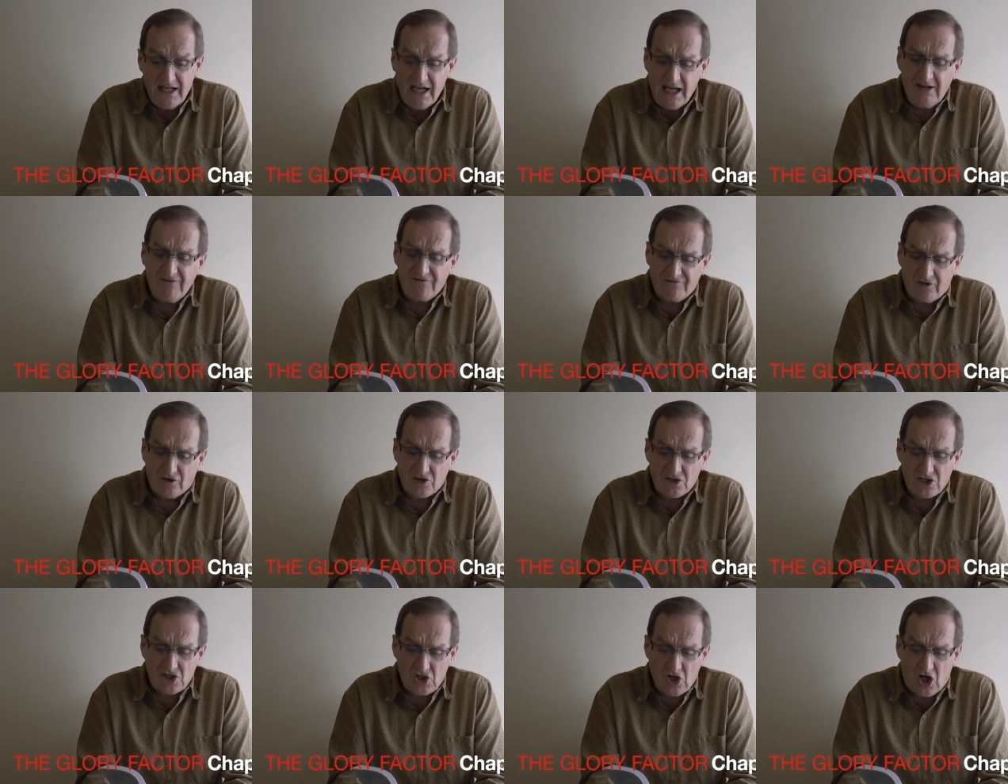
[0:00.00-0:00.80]
at
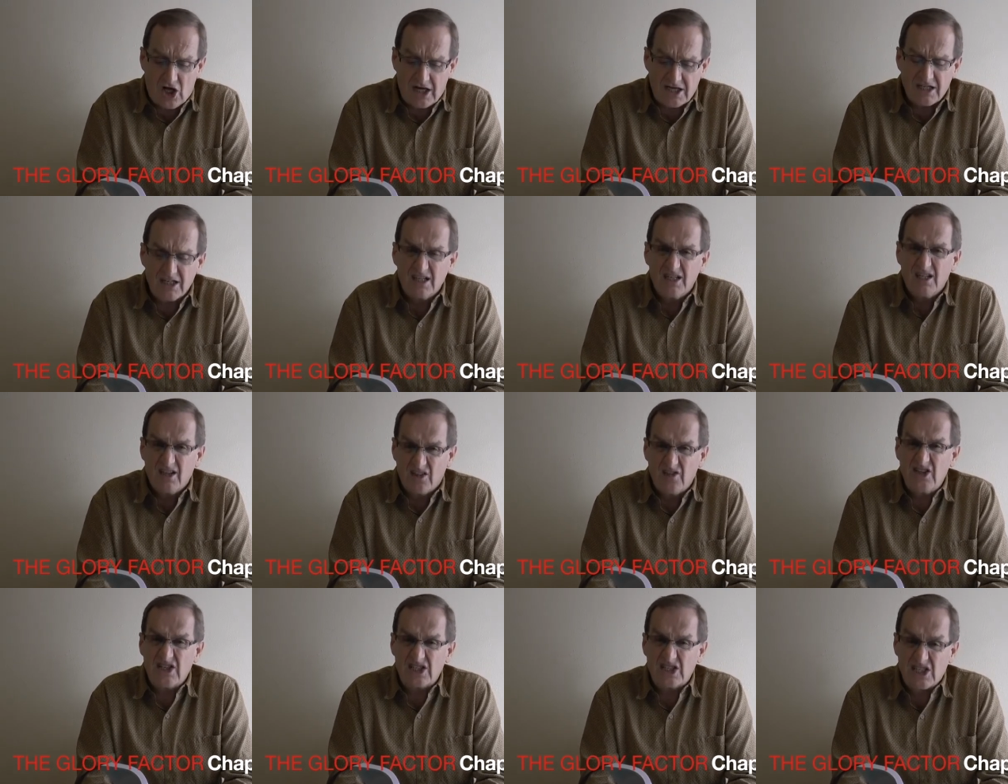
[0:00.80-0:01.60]
first thought,
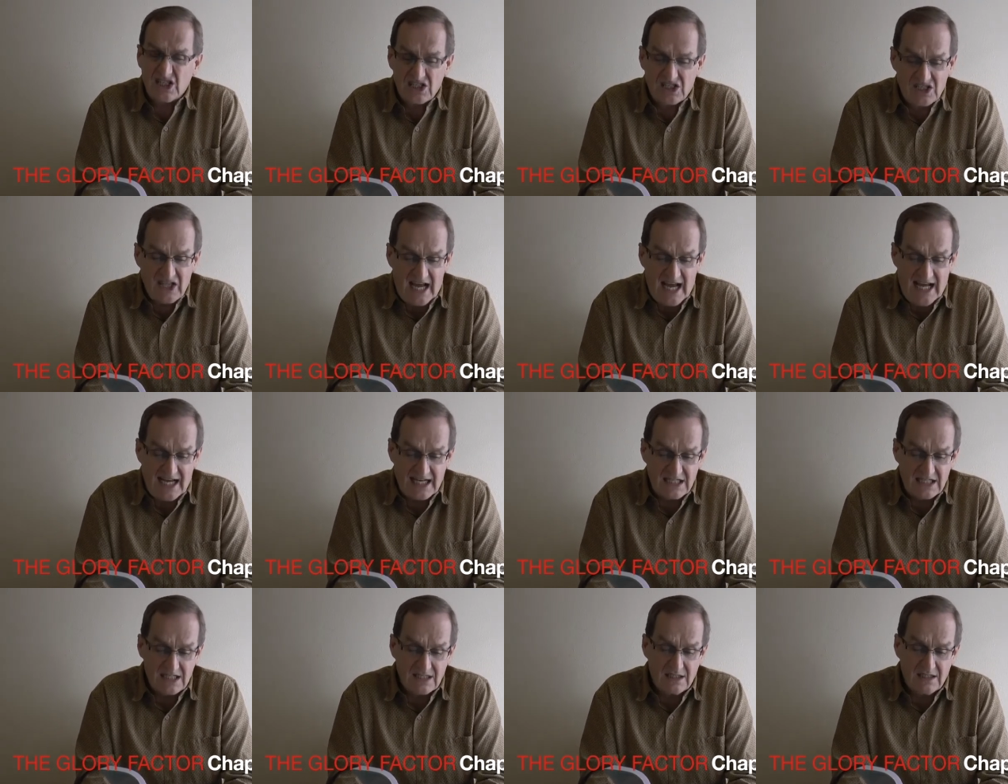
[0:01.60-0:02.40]
this is
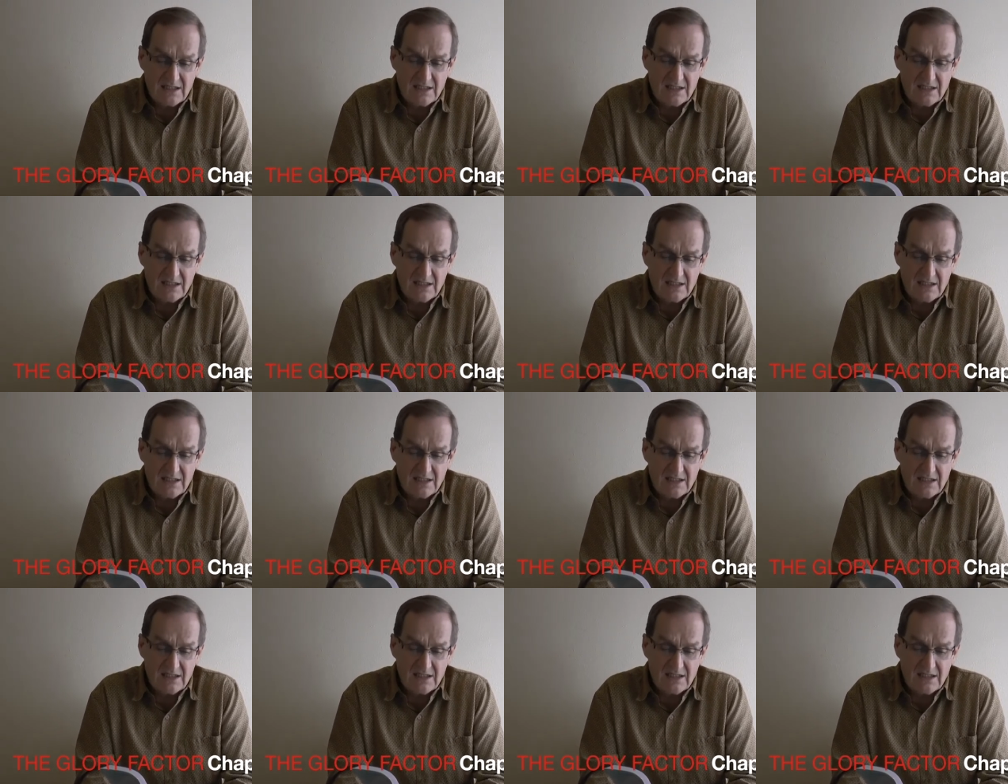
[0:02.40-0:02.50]
that.